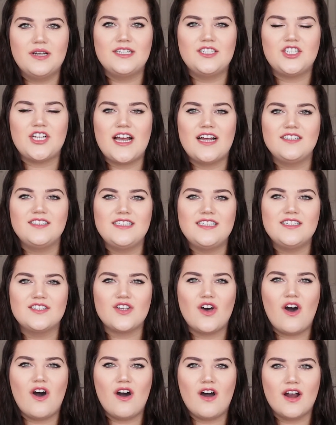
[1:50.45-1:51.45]
chances
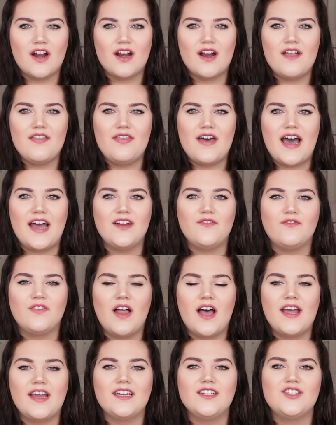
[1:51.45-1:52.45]
are that
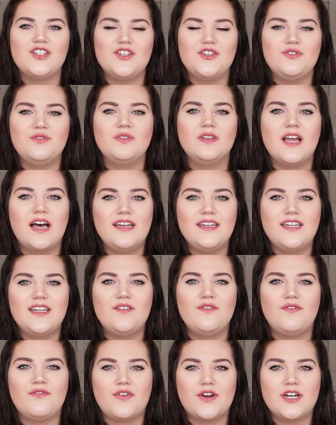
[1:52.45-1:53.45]
flying to
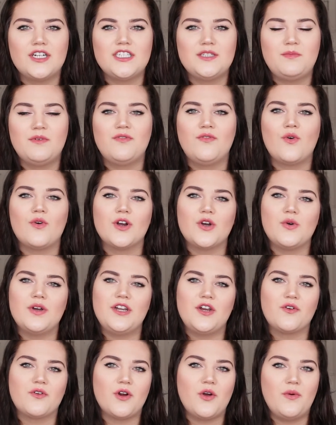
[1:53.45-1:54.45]
London first before going
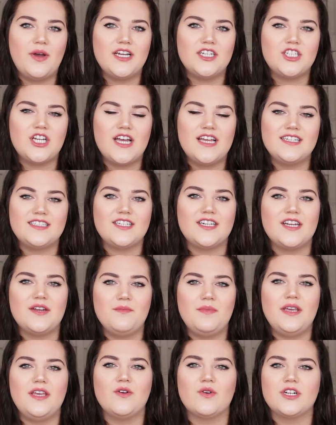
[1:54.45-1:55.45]
to Croatia is going to
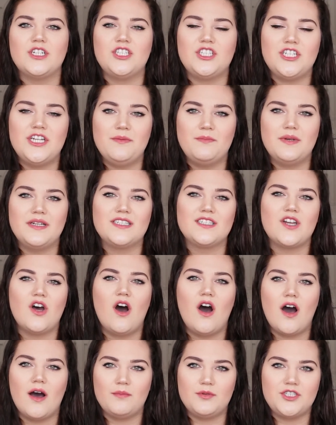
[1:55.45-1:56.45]
be your cheapest
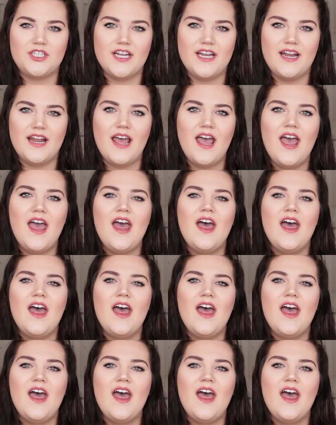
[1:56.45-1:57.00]
option.